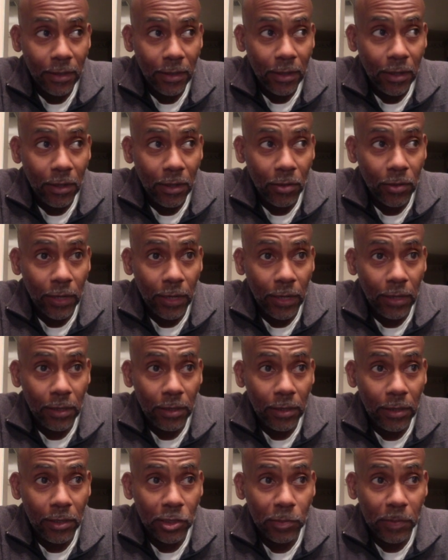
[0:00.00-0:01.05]
Okay,
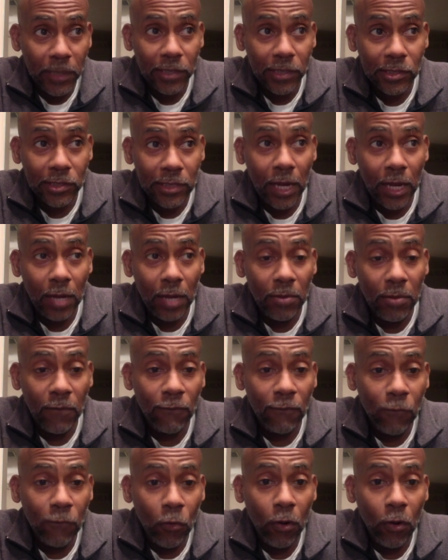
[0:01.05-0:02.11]
the split second
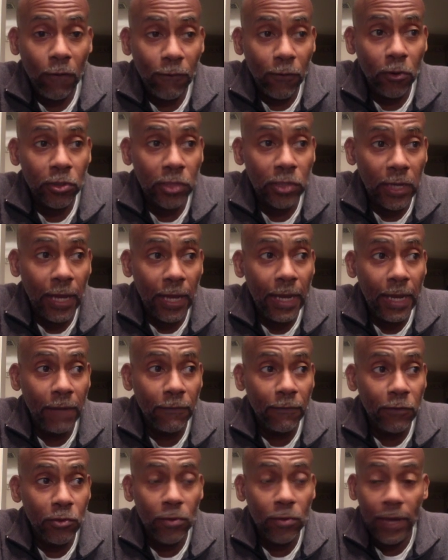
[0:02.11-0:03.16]
before first
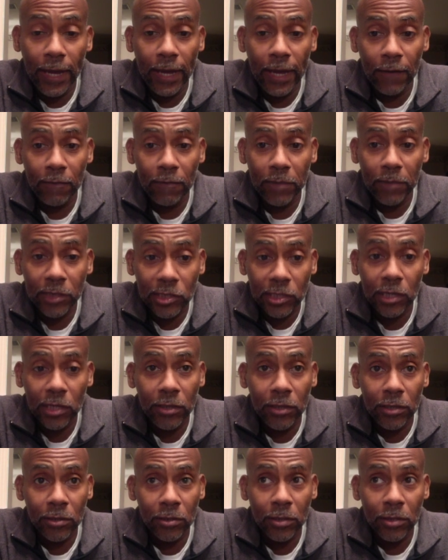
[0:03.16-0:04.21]
life, you have
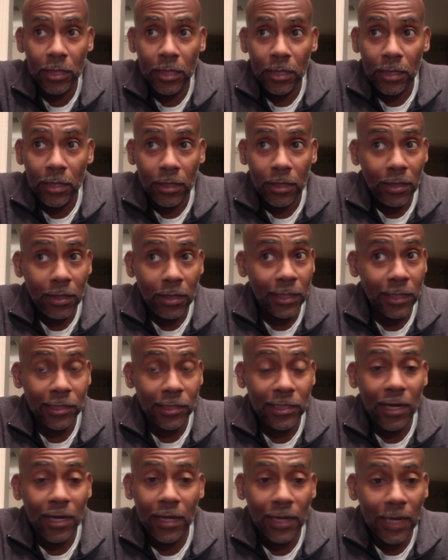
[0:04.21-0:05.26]
material that's
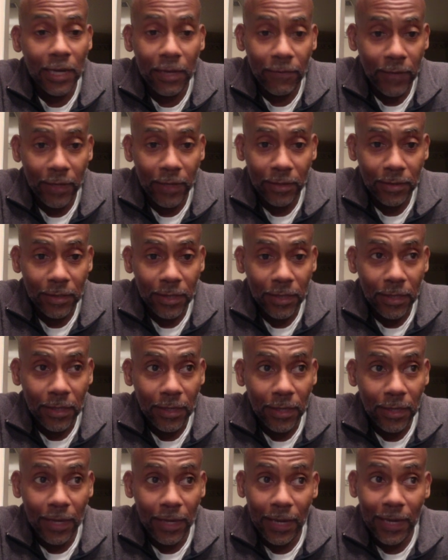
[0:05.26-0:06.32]
non-living.
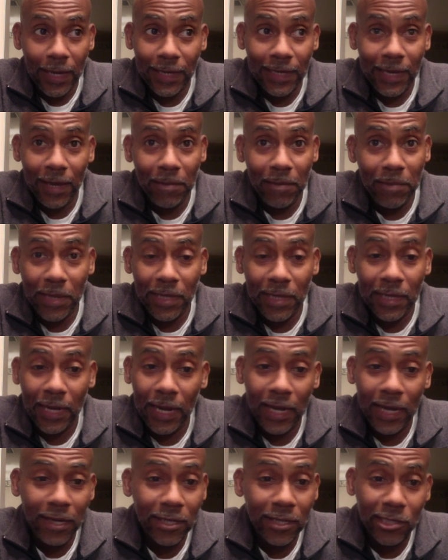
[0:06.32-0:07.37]
It can't be
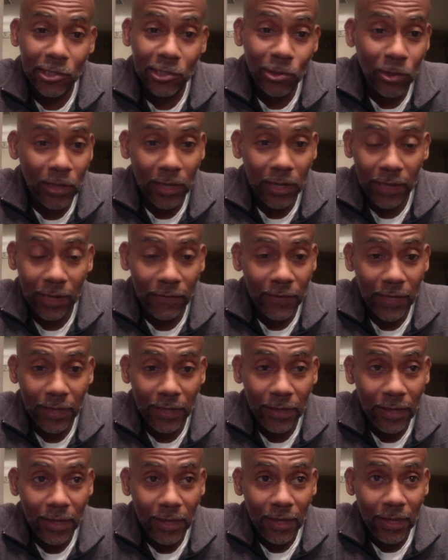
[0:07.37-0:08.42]
kind of, sort of living.
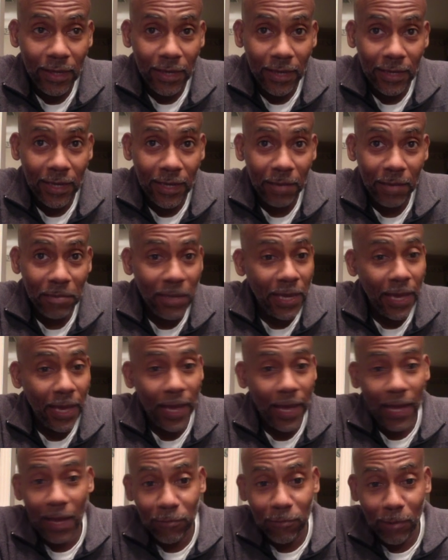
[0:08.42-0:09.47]
It can't be
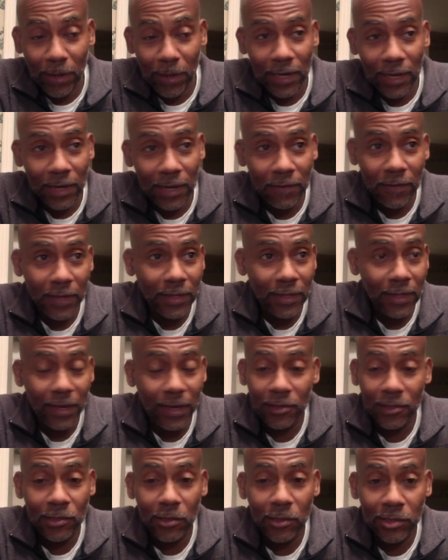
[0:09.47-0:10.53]
halfway living.
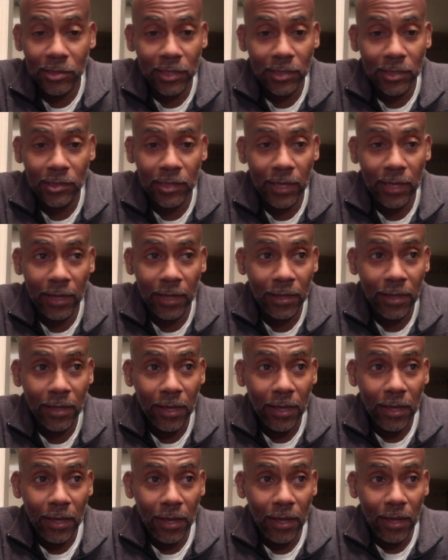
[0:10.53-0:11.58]
There's no such thing.
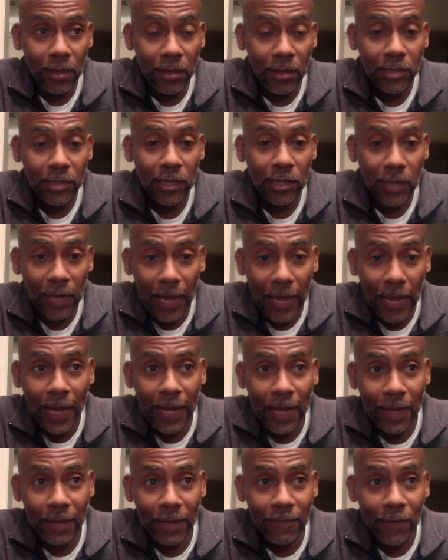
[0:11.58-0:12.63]
Either it's
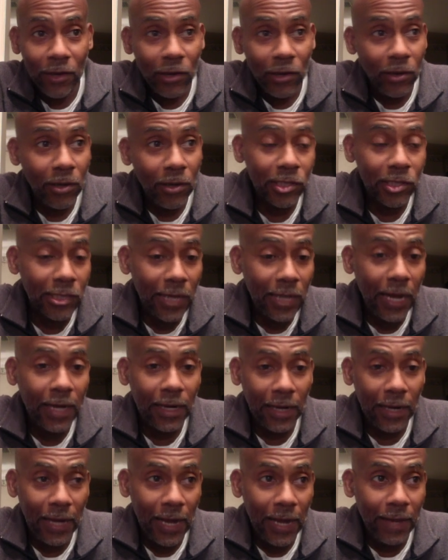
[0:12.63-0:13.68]
alive or it's not
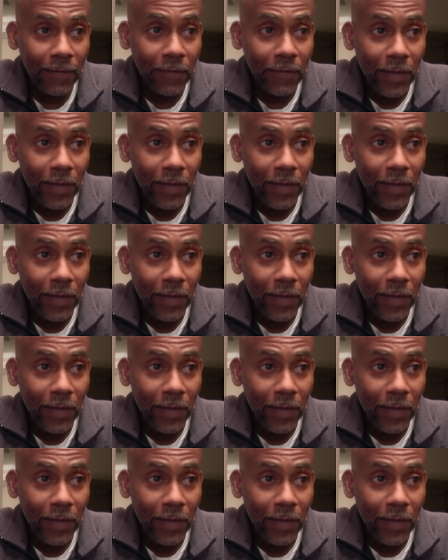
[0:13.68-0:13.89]
alive.